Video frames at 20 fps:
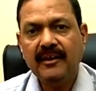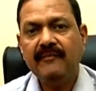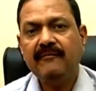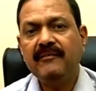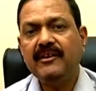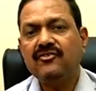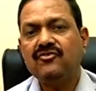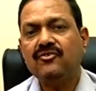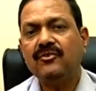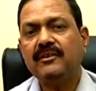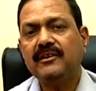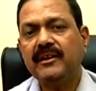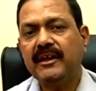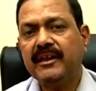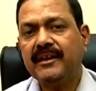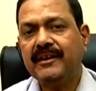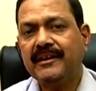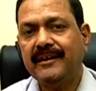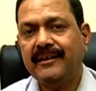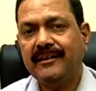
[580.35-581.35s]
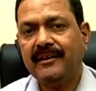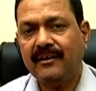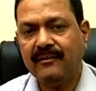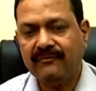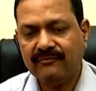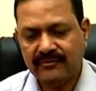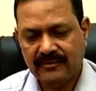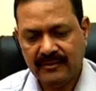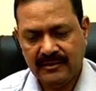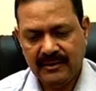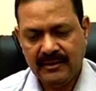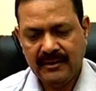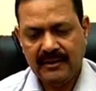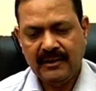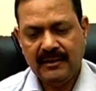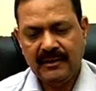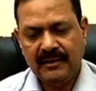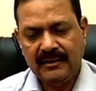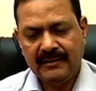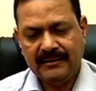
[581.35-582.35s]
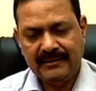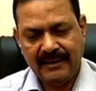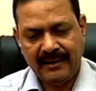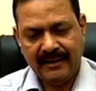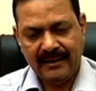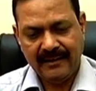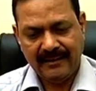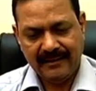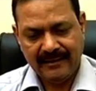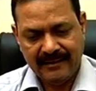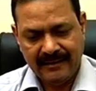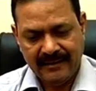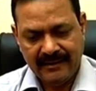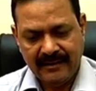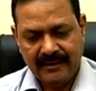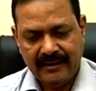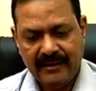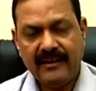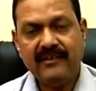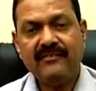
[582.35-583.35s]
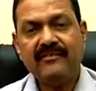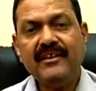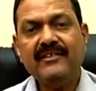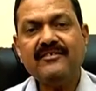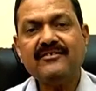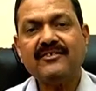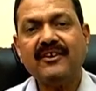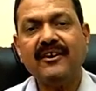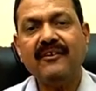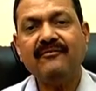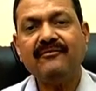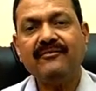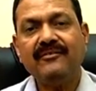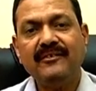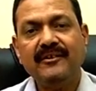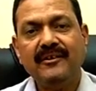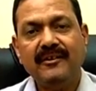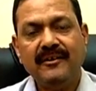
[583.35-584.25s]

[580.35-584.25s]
we should take care of the interest of